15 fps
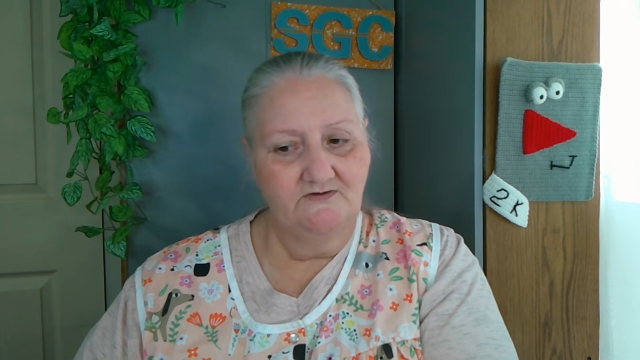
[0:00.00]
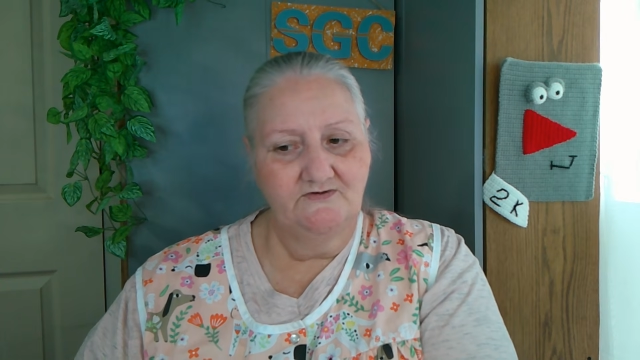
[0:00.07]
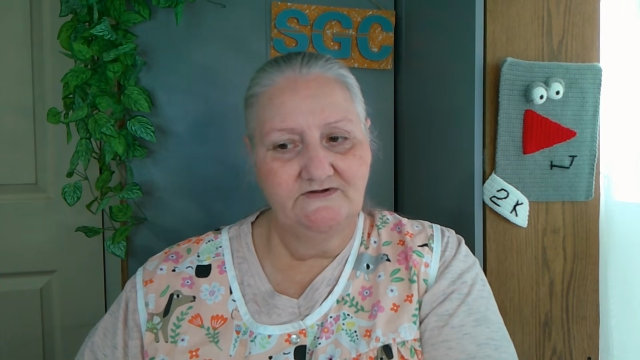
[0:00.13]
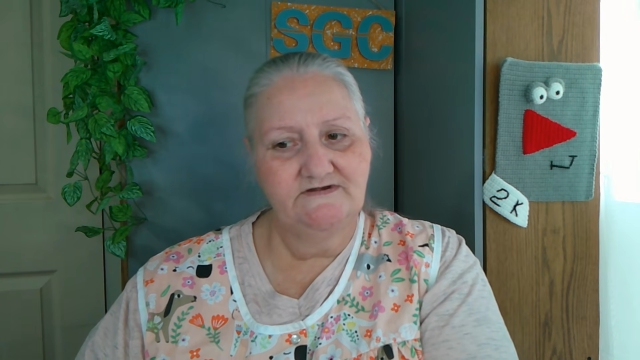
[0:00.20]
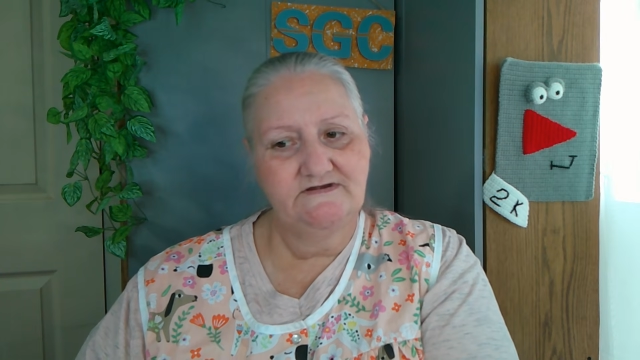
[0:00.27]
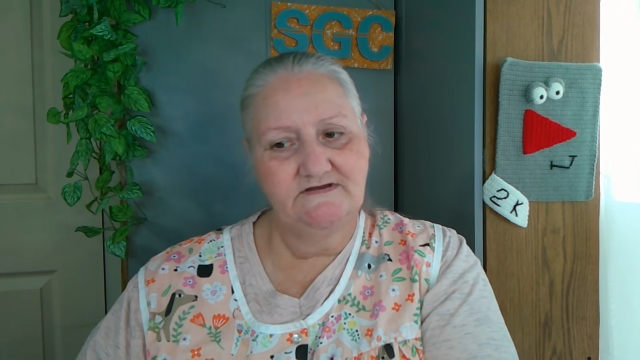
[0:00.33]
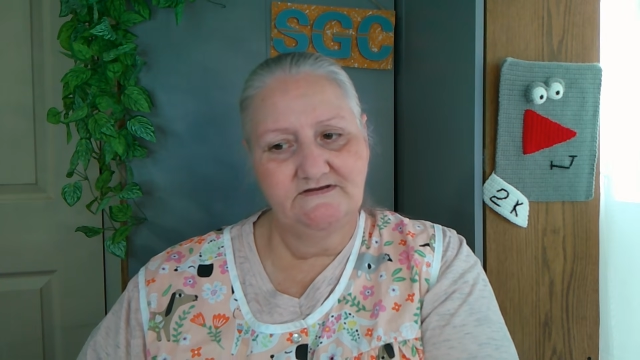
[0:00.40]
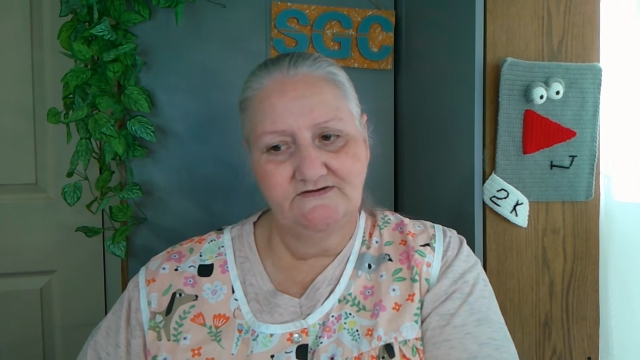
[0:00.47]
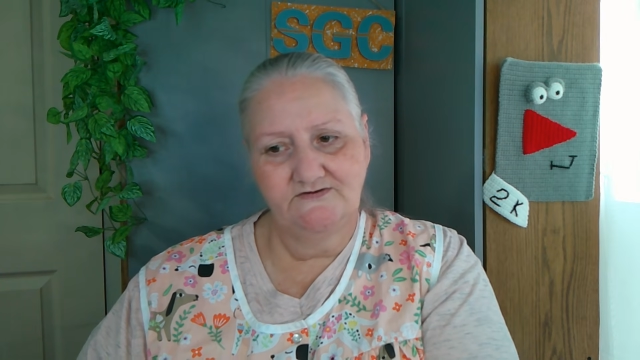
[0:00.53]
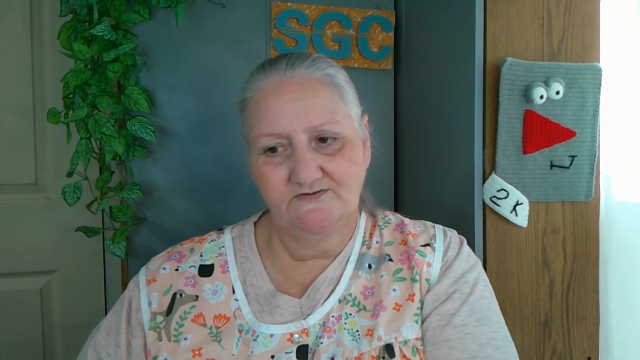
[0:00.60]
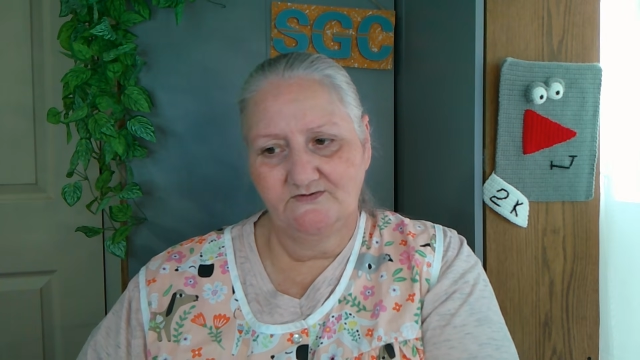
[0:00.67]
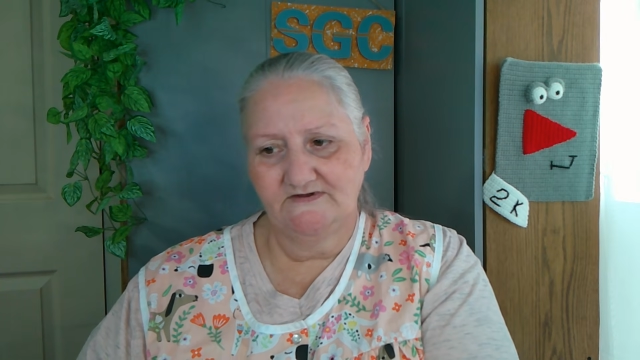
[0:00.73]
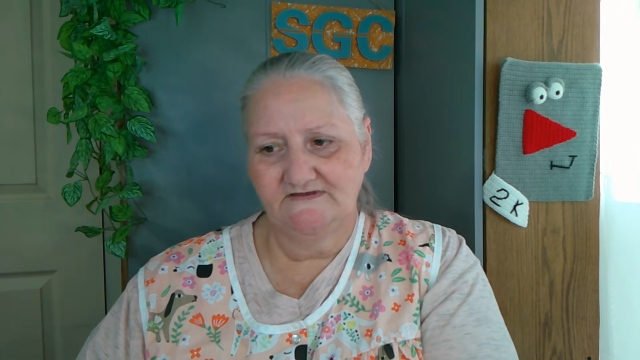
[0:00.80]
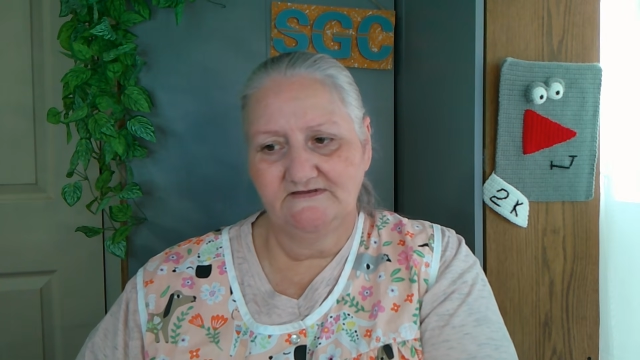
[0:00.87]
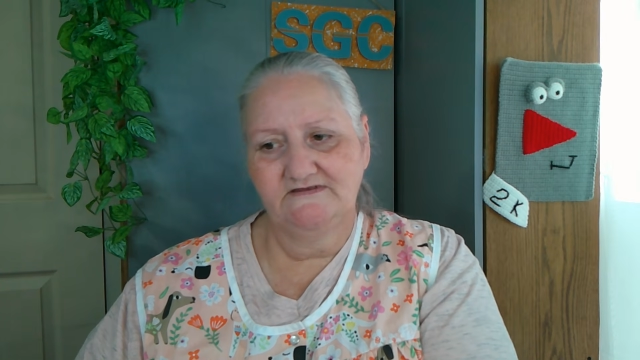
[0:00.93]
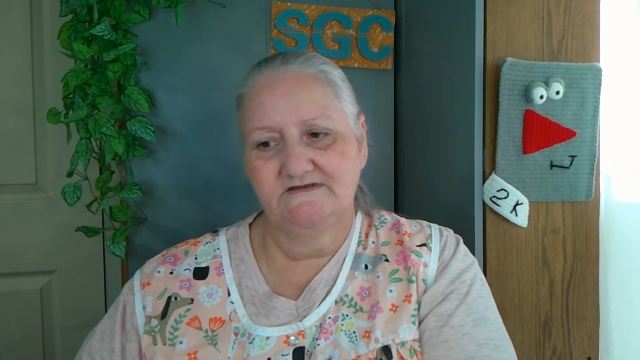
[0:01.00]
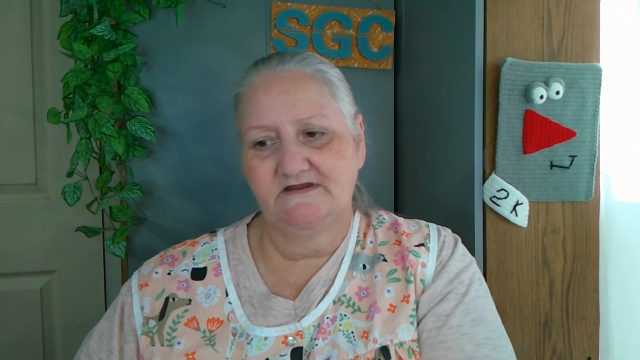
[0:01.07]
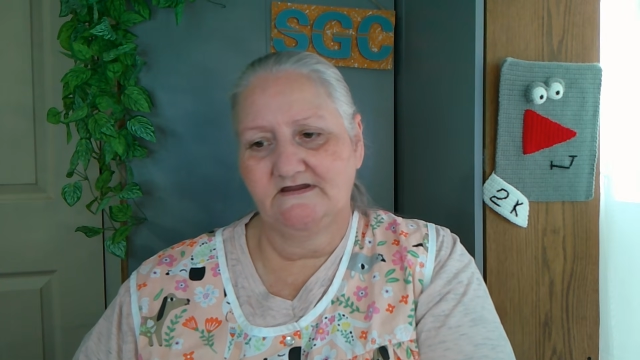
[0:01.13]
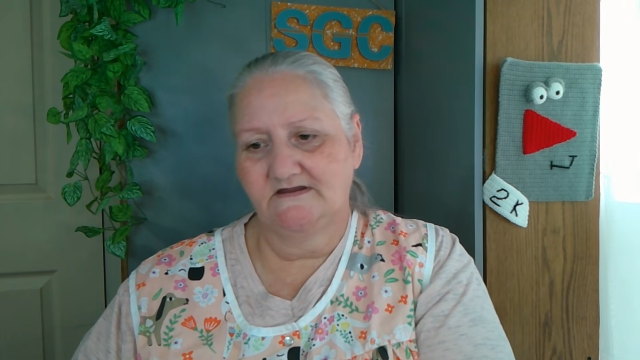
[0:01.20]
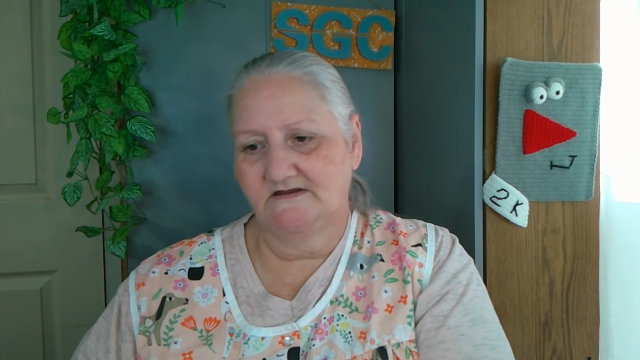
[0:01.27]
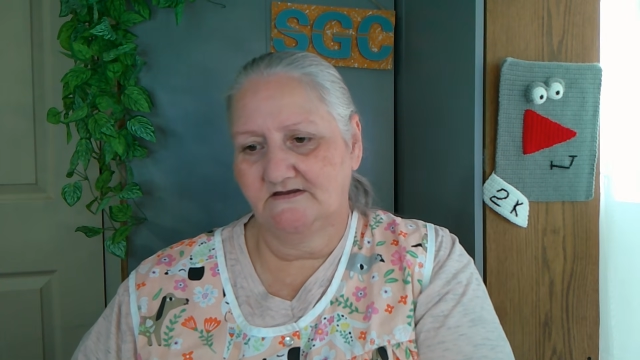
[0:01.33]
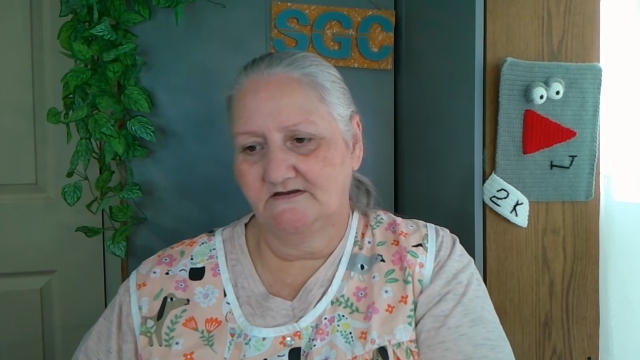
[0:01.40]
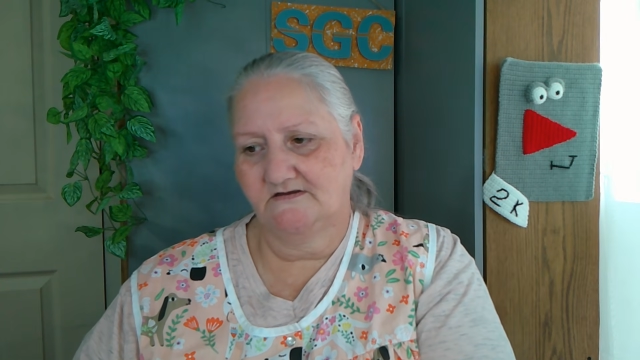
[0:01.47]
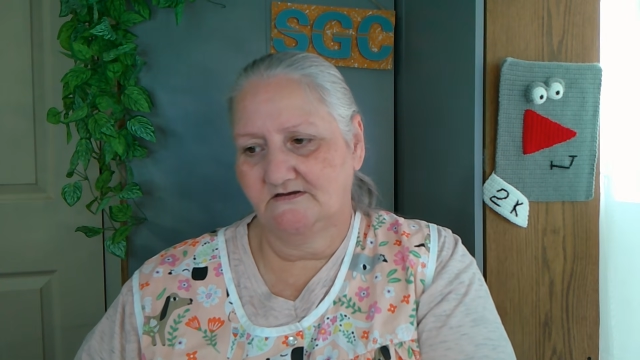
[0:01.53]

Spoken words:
What did I do Wednesday?